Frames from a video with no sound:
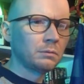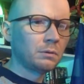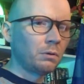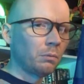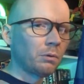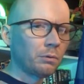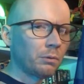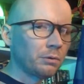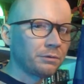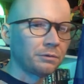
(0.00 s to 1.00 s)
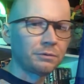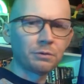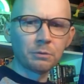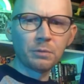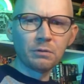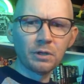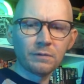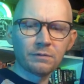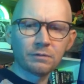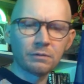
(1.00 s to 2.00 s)
corridors and
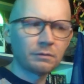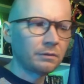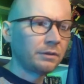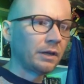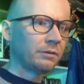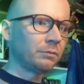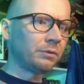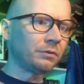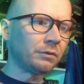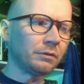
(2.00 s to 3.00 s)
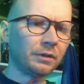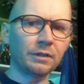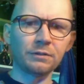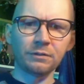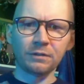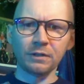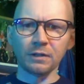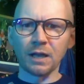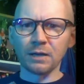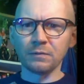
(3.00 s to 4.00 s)
turbolifts. Yes, we certainly get to see a
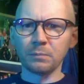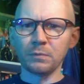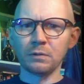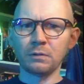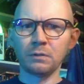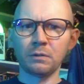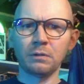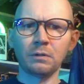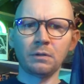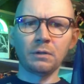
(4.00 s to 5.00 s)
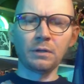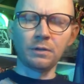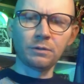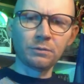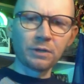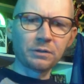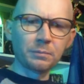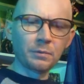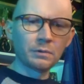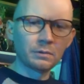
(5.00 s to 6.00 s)
lot of them in
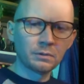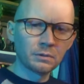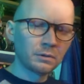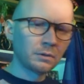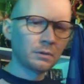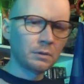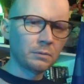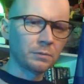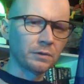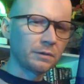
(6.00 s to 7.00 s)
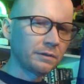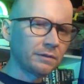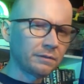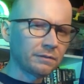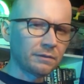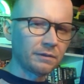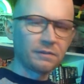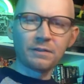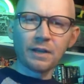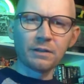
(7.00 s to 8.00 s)
Trekdom. But this is the
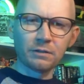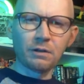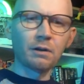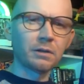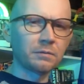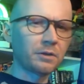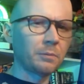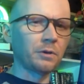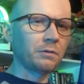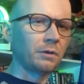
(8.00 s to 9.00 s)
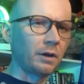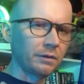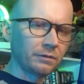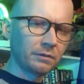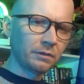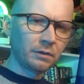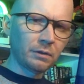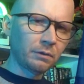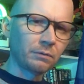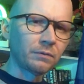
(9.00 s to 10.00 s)
second card I've come across
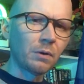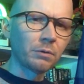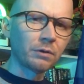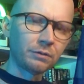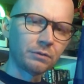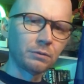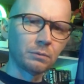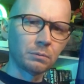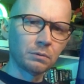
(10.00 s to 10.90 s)
devoted to,